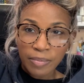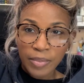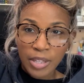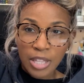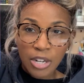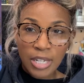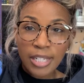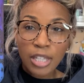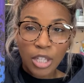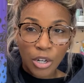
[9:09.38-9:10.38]
there is
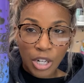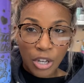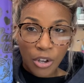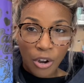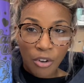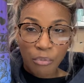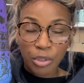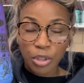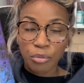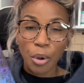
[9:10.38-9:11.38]
a learning curve
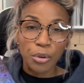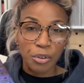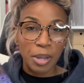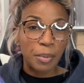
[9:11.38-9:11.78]
with the rotary,